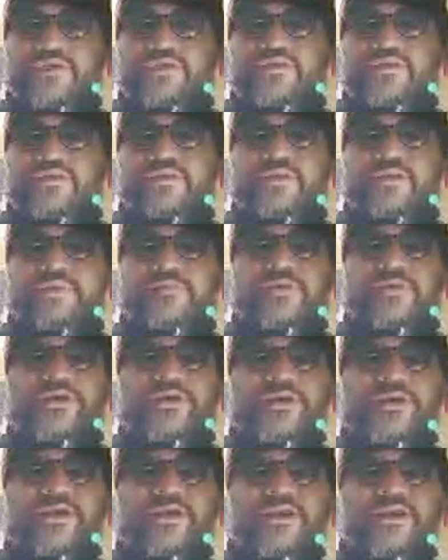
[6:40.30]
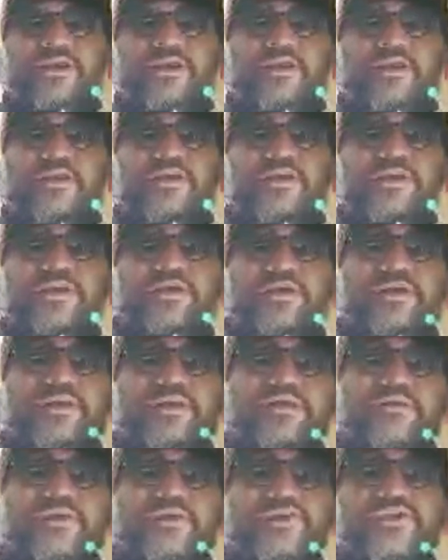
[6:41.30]
the political
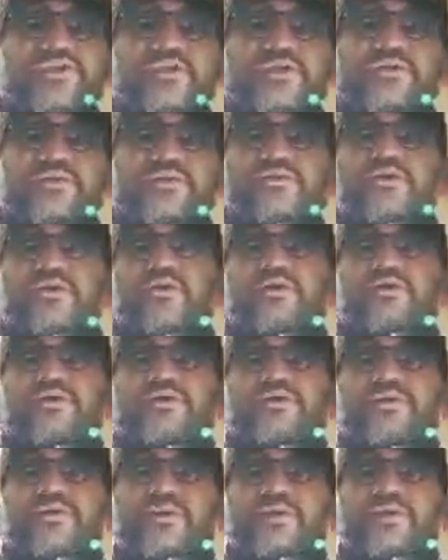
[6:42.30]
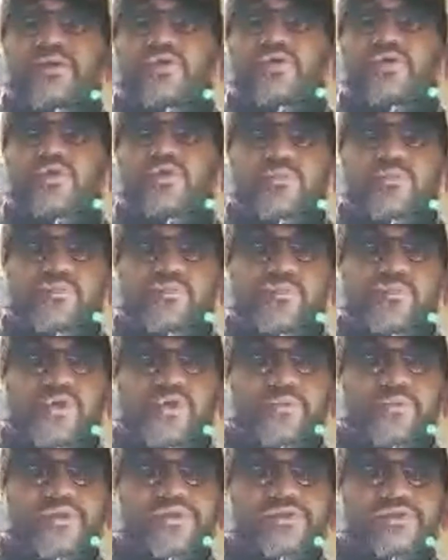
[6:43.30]
revolution now
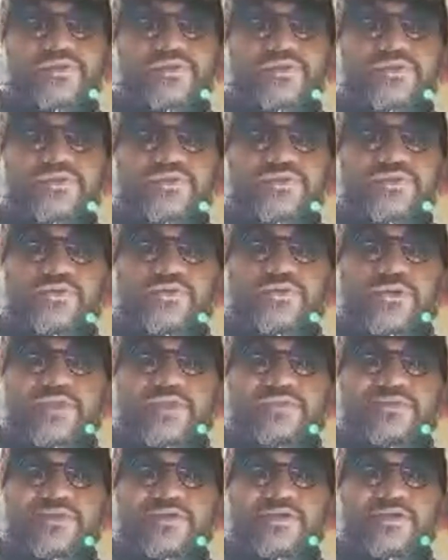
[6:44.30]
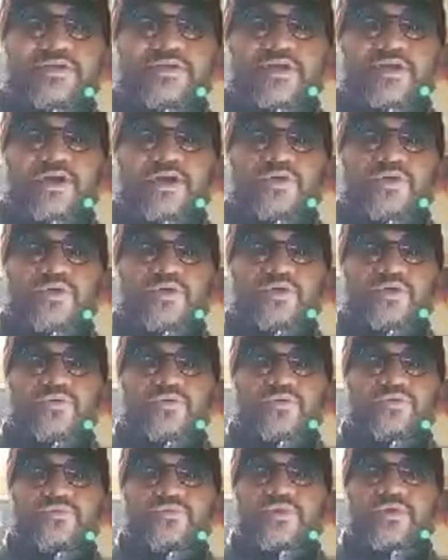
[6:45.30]
promised to translate out of
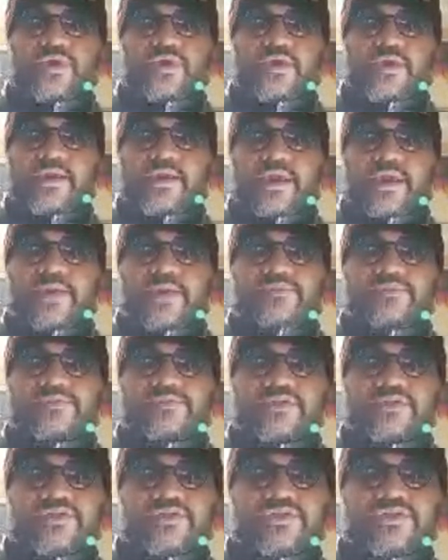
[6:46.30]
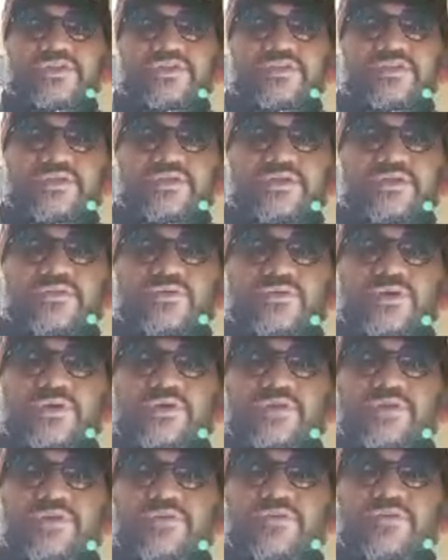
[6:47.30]
abstractions into living
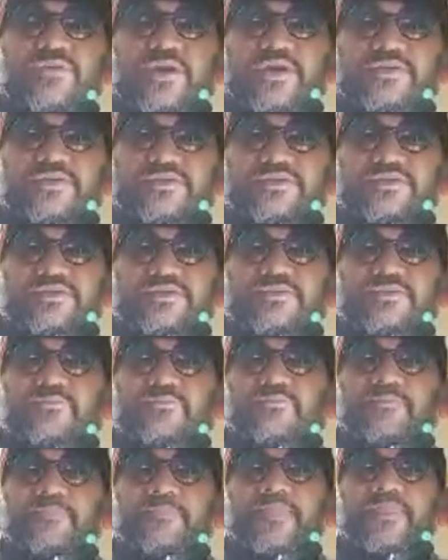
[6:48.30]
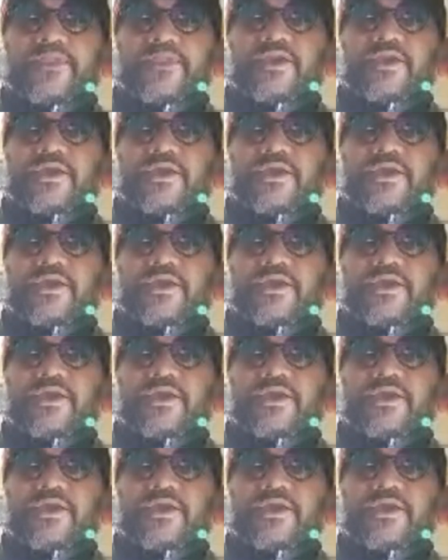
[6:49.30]
facts, as